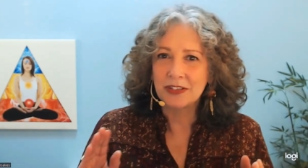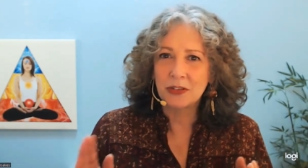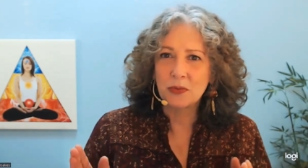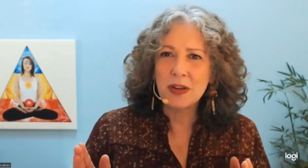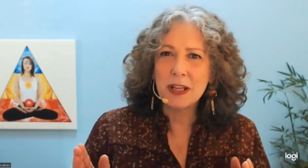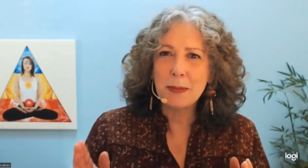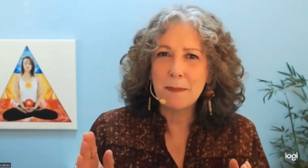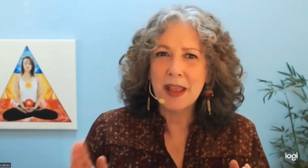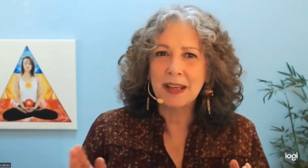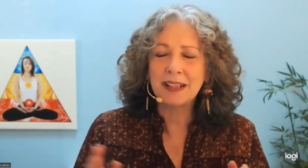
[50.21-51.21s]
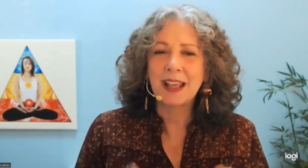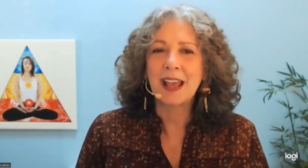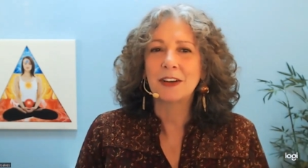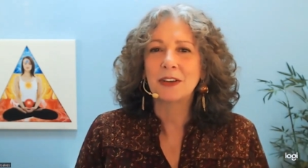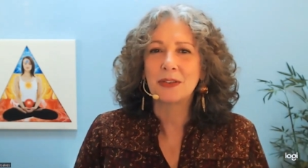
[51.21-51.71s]
three main
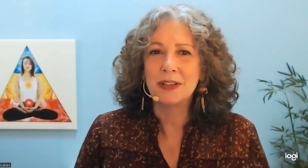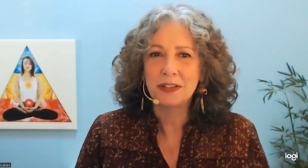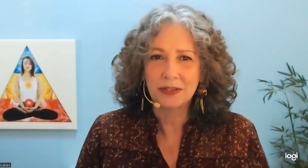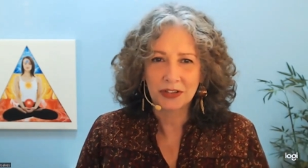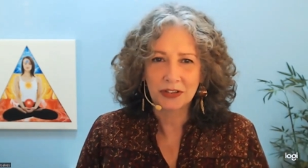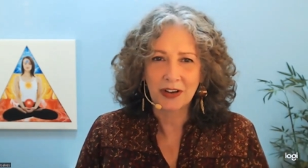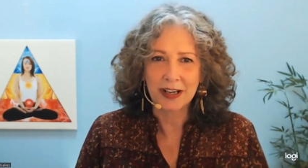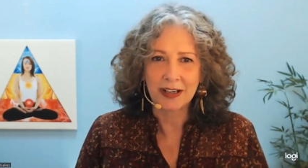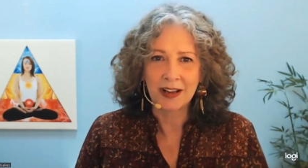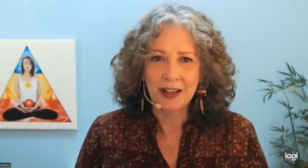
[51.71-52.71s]
categories of strain